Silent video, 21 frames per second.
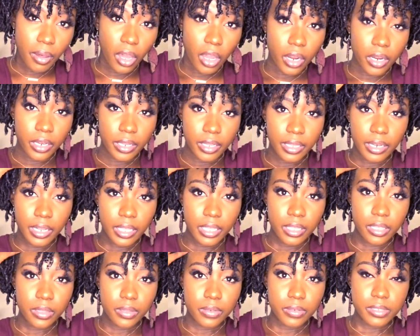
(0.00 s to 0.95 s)
part in
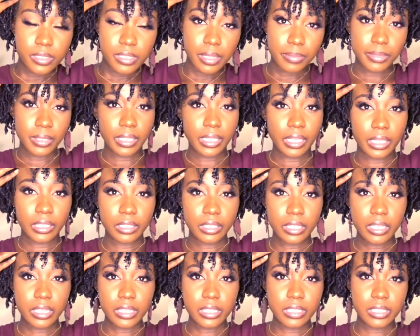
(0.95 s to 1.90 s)
it or something like
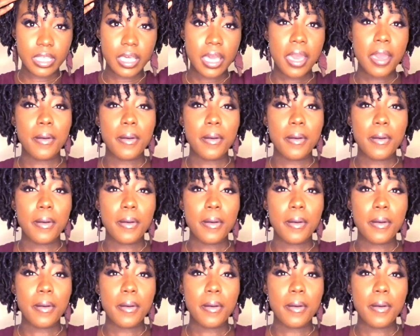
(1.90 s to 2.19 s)
this,